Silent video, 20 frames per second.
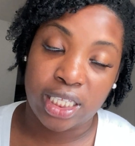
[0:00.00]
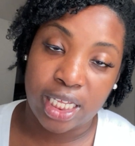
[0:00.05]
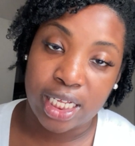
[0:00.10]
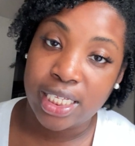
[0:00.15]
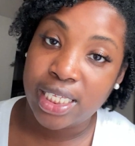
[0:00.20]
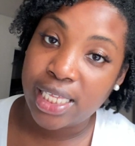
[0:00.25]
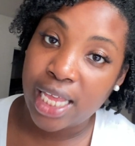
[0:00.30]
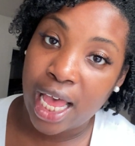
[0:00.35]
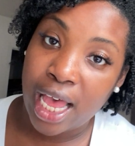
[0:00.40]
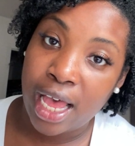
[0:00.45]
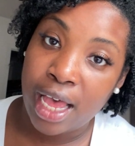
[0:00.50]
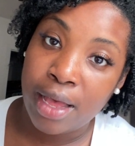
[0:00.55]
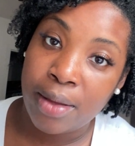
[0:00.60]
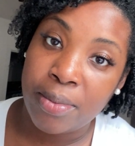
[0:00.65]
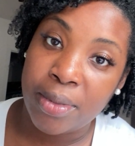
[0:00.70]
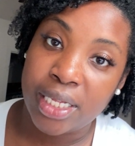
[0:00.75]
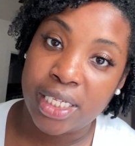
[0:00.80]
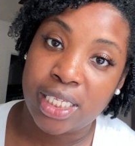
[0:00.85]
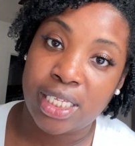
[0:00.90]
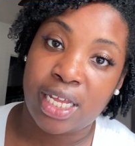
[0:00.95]
This time,
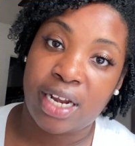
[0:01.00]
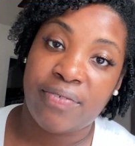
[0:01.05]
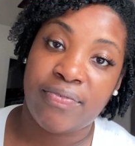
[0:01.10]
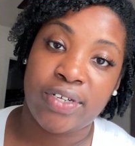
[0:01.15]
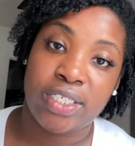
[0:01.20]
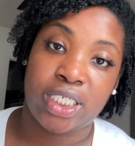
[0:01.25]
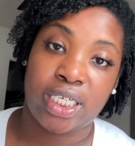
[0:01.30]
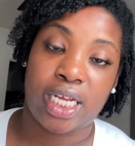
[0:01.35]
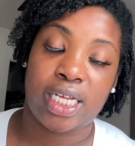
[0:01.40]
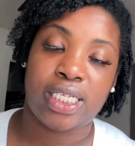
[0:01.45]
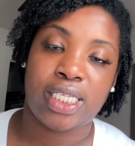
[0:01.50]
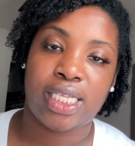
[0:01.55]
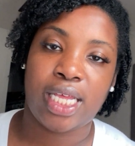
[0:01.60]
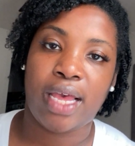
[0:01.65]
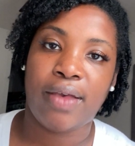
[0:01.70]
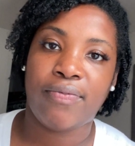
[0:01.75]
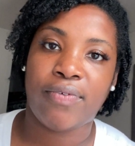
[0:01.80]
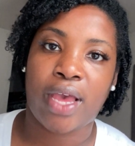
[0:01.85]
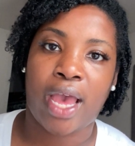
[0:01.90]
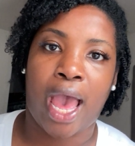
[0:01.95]
instead of a
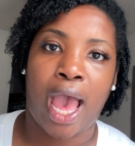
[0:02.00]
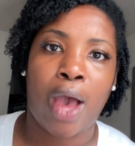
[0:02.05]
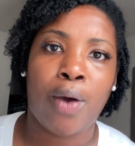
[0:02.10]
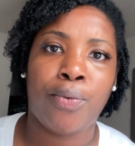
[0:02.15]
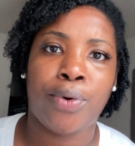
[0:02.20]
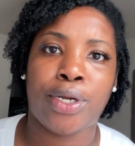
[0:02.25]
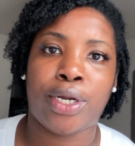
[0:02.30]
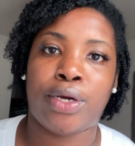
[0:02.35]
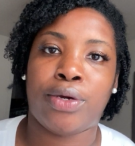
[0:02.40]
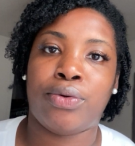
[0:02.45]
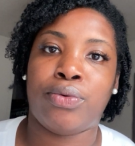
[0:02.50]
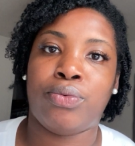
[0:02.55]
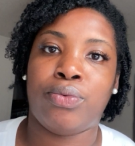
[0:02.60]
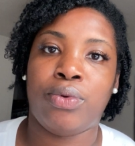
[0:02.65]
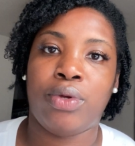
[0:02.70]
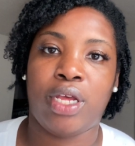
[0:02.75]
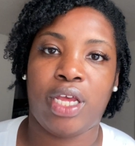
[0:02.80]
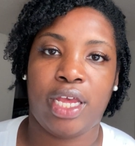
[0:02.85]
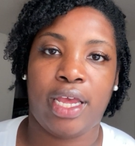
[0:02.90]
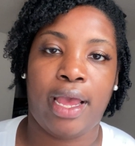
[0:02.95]
GS7, I went
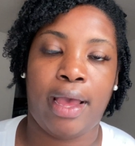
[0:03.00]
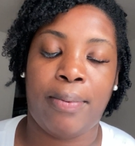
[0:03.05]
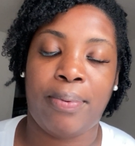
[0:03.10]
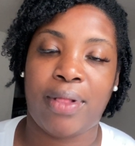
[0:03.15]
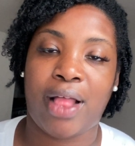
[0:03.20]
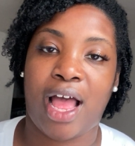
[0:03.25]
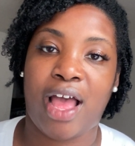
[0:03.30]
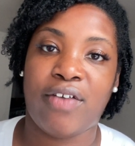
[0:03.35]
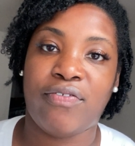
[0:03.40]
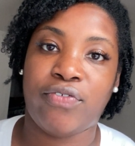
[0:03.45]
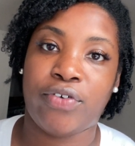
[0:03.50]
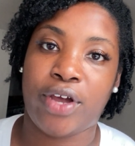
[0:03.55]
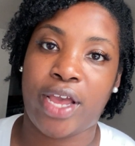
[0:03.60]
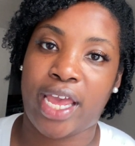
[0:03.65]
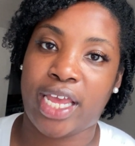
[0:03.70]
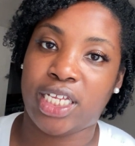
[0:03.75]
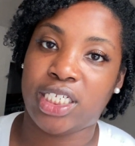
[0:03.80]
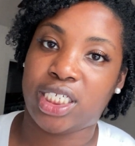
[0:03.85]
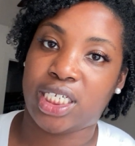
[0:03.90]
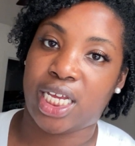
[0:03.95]
on and applied for
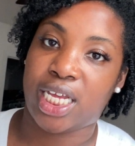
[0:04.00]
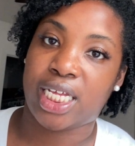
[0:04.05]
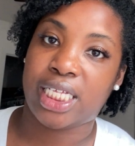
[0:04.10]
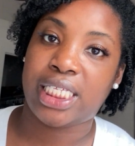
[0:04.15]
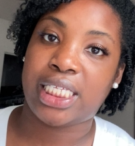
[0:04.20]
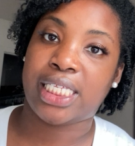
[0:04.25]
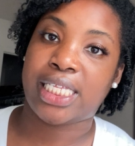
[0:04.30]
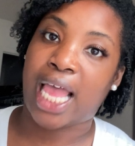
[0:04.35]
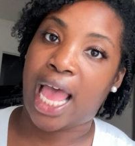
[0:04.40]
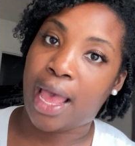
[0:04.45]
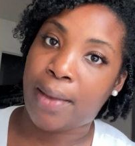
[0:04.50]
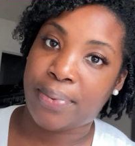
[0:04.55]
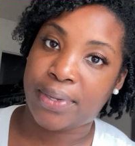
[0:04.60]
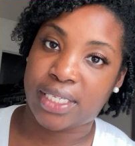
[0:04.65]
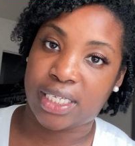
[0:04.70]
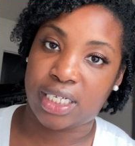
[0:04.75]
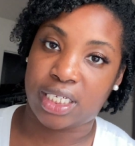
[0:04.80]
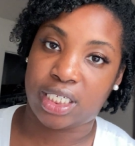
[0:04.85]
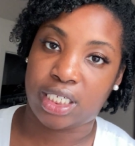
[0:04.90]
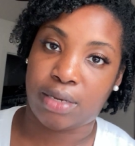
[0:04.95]
a GS9
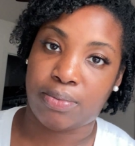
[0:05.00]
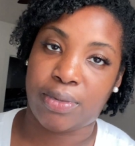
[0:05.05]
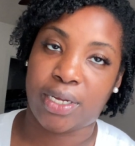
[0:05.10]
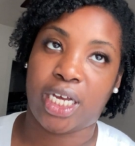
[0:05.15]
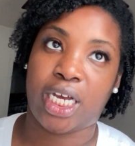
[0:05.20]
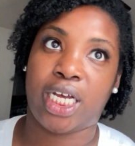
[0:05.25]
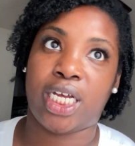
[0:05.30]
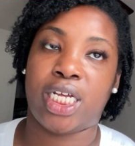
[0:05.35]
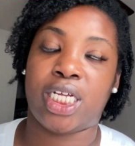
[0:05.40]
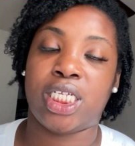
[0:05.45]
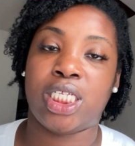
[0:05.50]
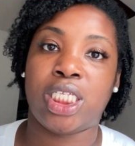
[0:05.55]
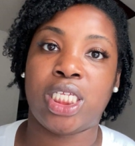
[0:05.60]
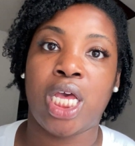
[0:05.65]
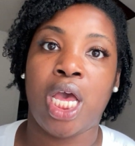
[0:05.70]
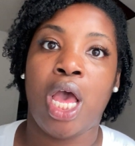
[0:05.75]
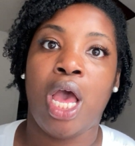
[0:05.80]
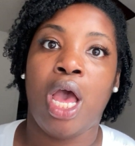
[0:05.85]
position because